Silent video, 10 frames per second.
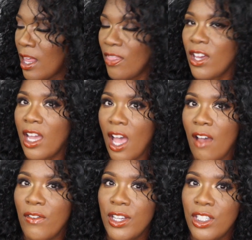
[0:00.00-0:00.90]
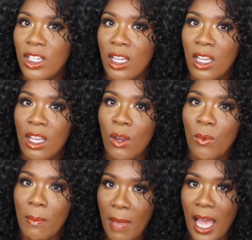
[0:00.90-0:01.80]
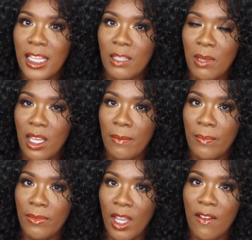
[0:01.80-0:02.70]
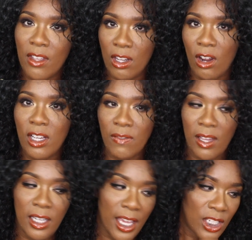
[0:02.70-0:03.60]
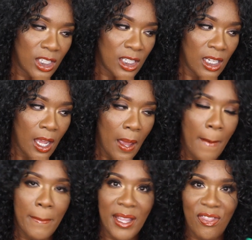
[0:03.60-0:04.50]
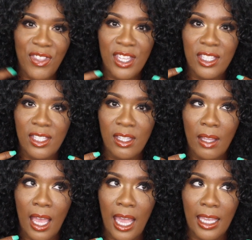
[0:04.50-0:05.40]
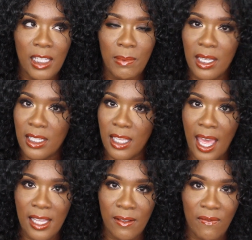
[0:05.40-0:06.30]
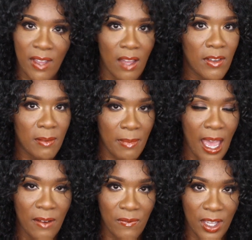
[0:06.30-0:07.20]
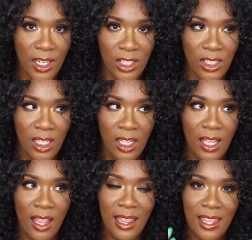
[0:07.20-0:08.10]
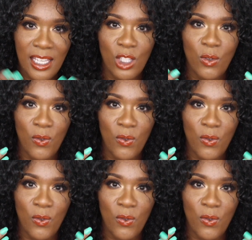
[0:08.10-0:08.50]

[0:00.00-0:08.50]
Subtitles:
The coverage reminds me of the NARS foundation, but this, I guess because it has a velvet matte finish, this